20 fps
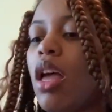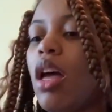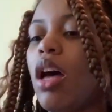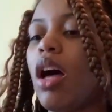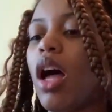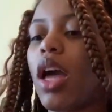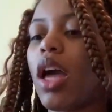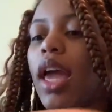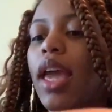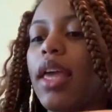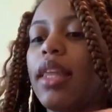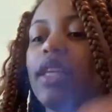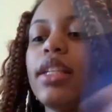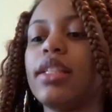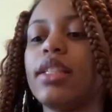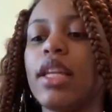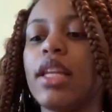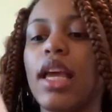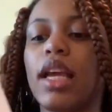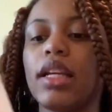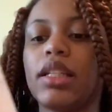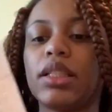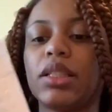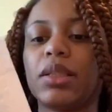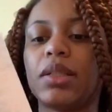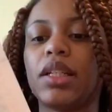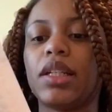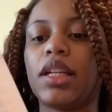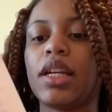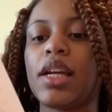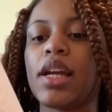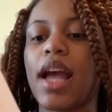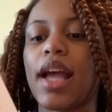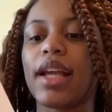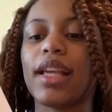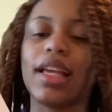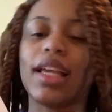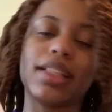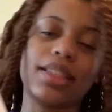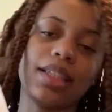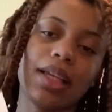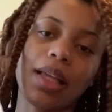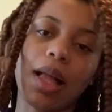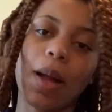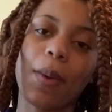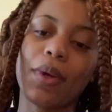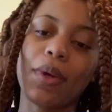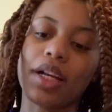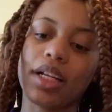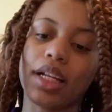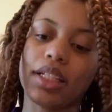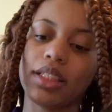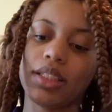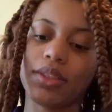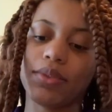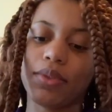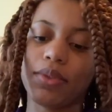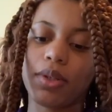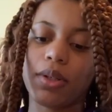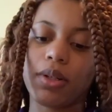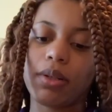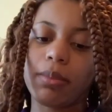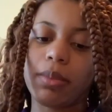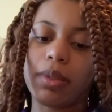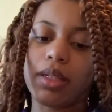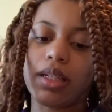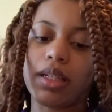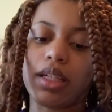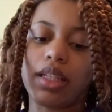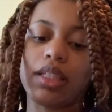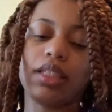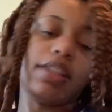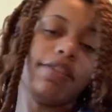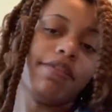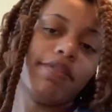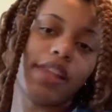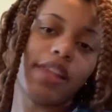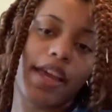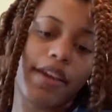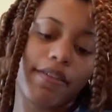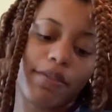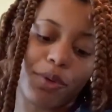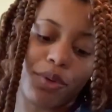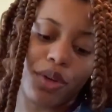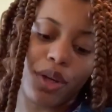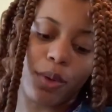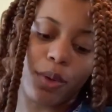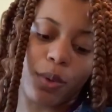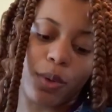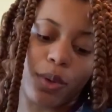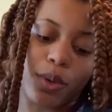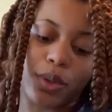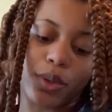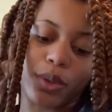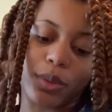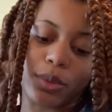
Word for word: Okay, this next one, I can't tell y'all where I got this from, but it's a flavoring oil.